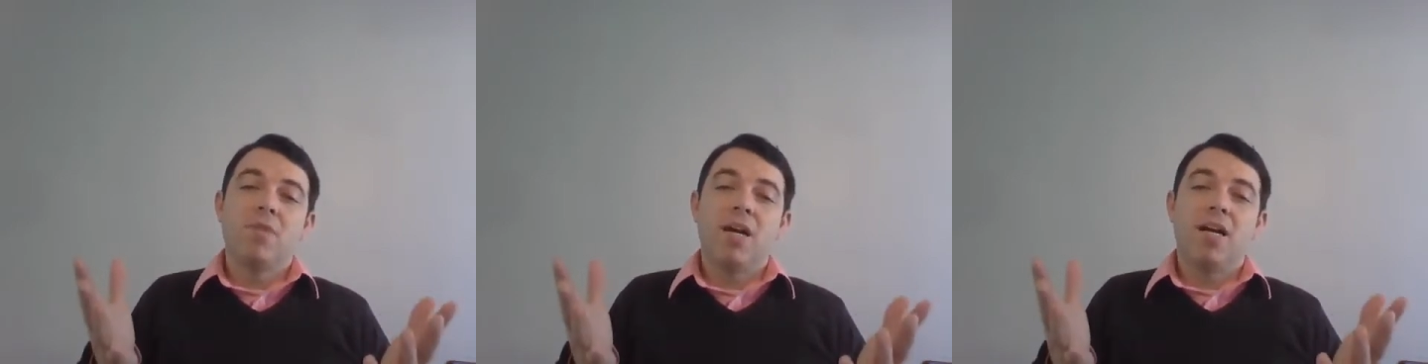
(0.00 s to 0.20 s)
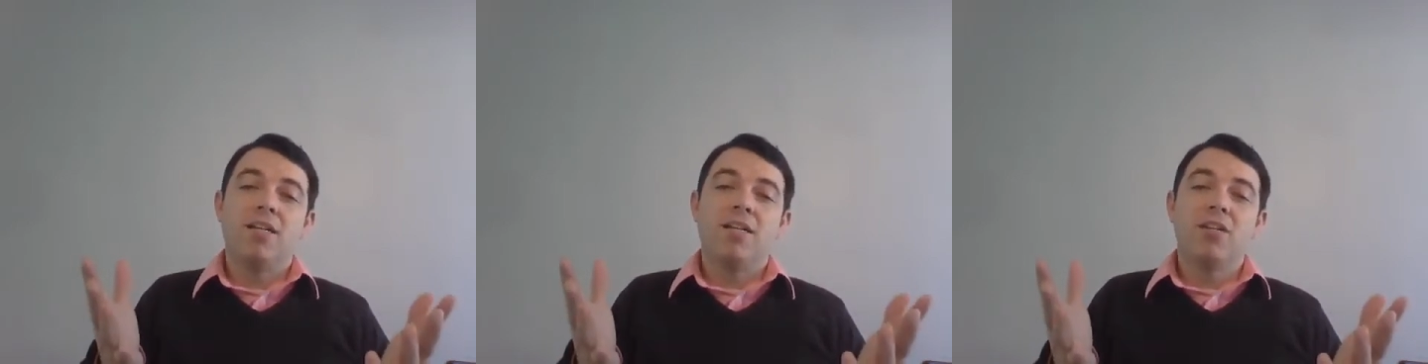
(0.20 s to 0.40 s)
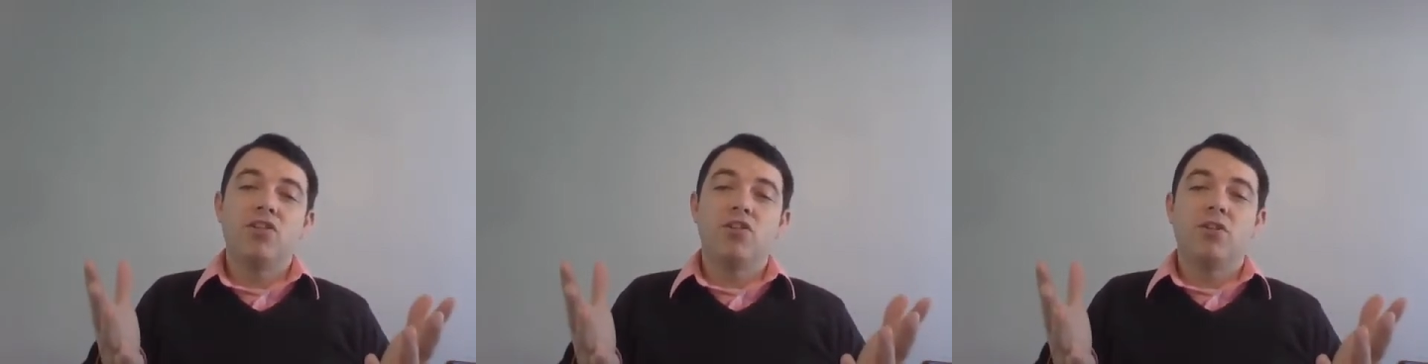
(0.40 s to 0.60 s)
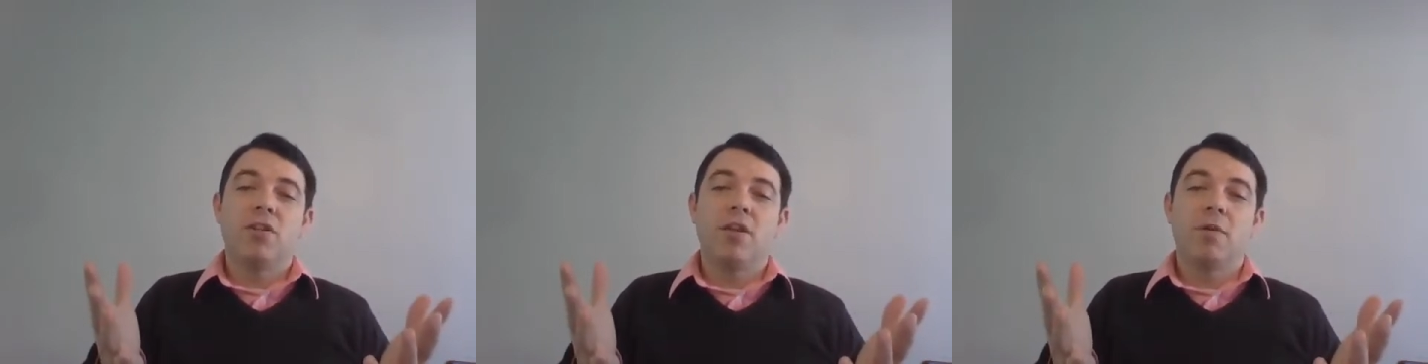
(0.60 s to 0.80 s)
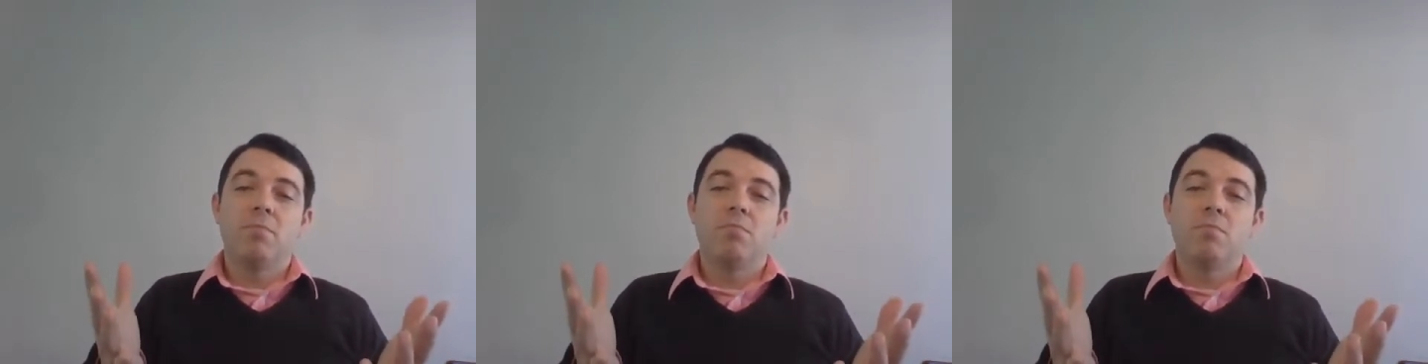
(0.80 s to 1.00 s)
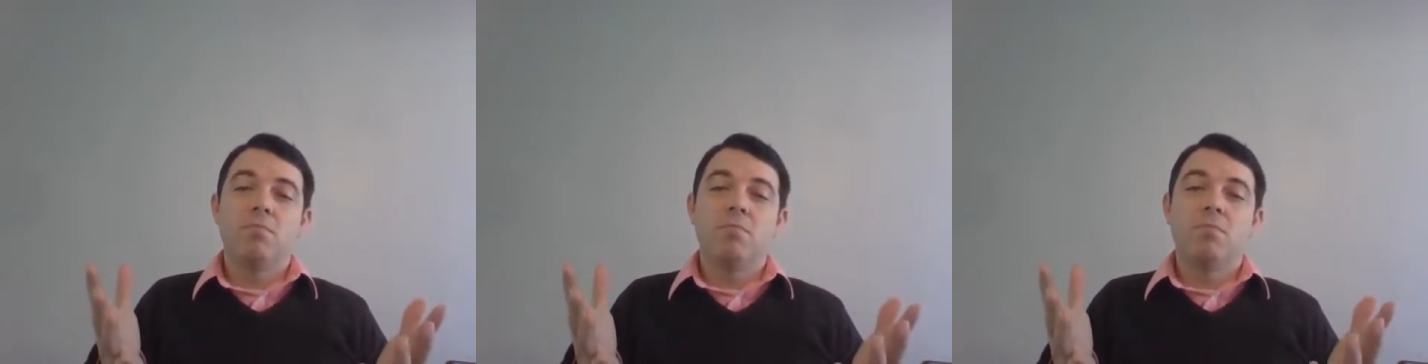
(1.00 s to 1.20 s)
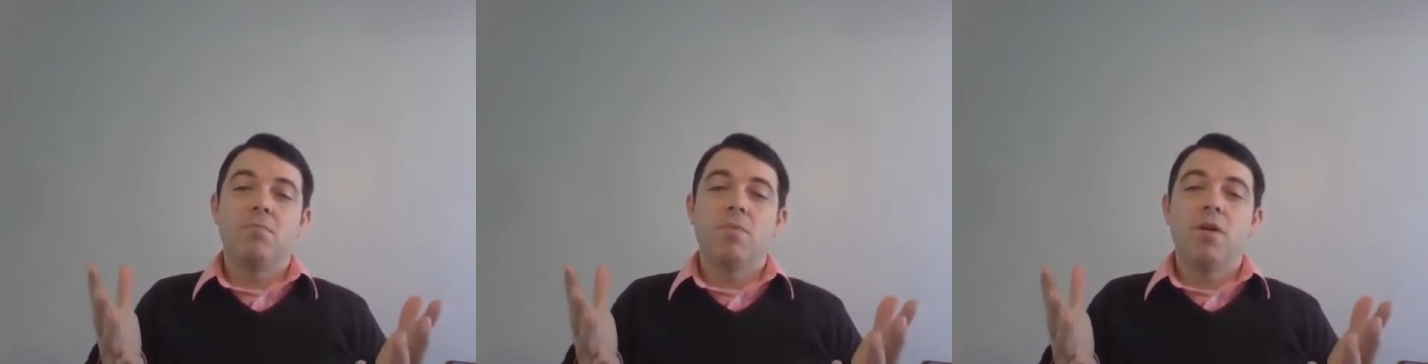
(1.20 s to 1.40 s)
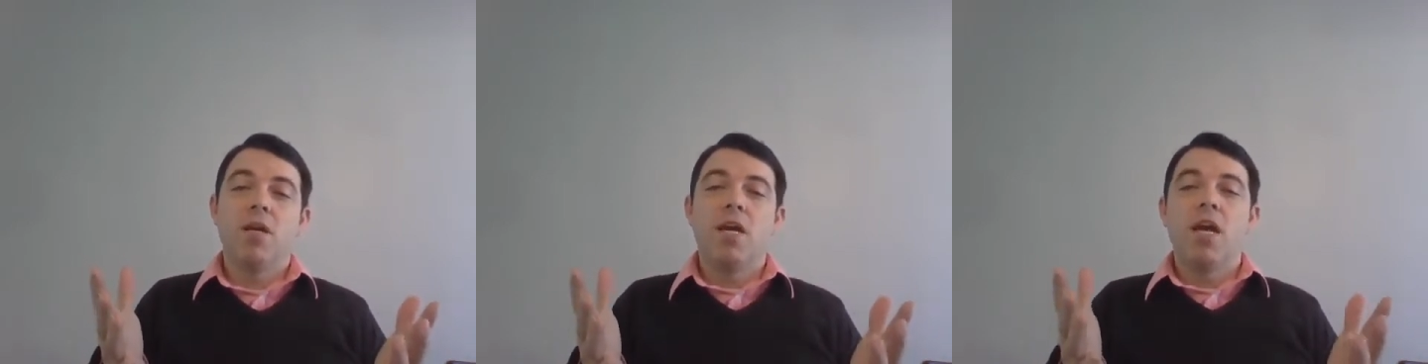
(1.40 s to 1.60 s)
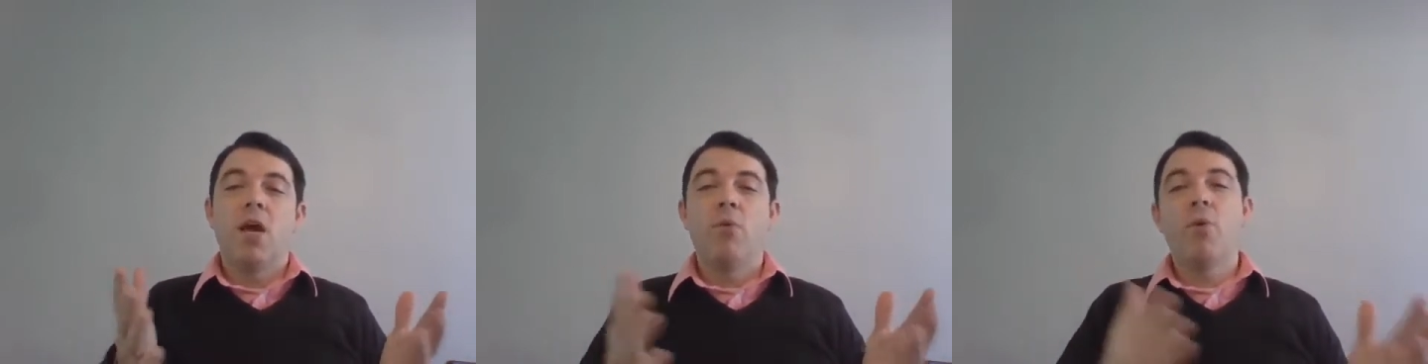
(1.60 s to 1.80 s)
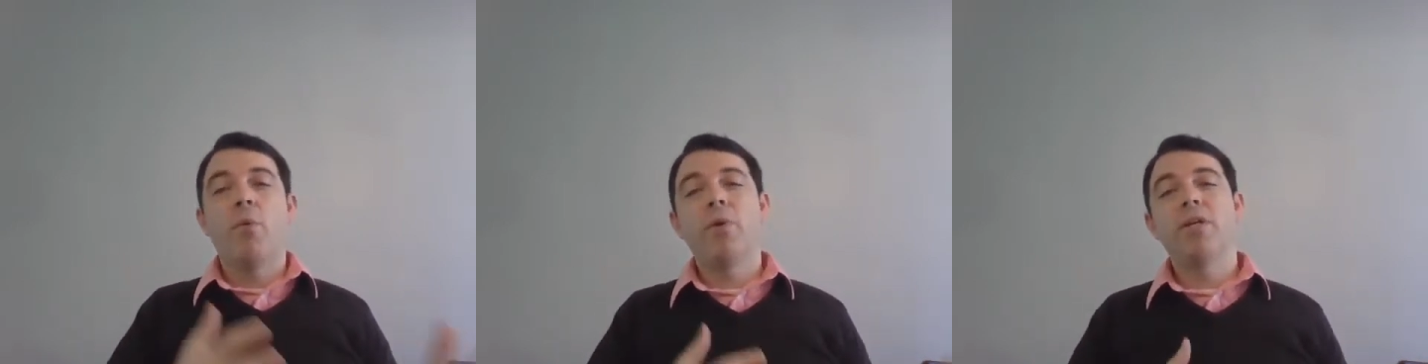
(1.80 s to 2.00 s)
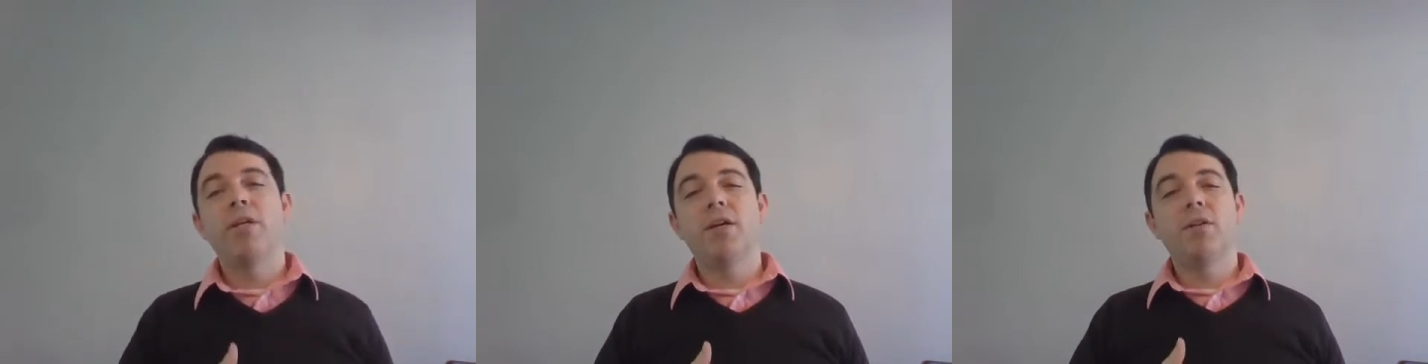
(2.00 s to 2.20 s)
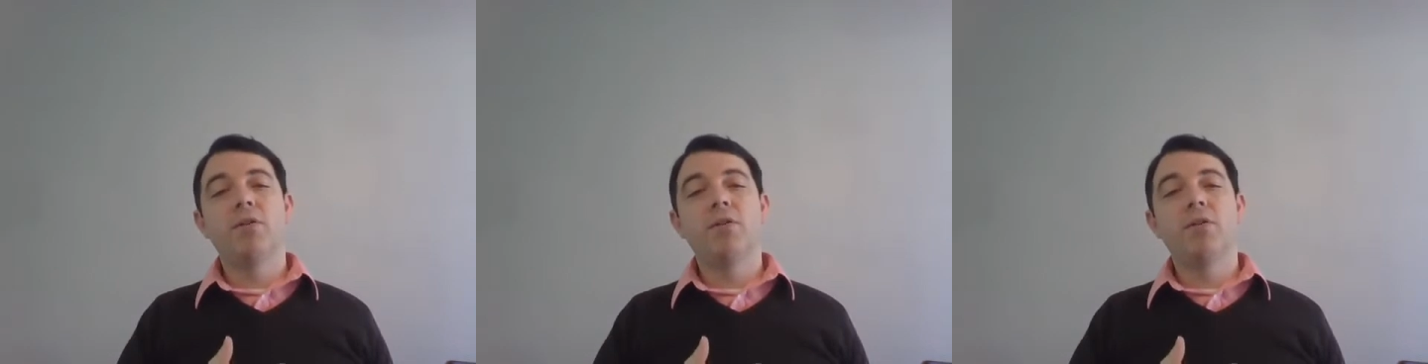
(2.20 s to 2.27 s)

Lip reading: I teach it to them? And when we dig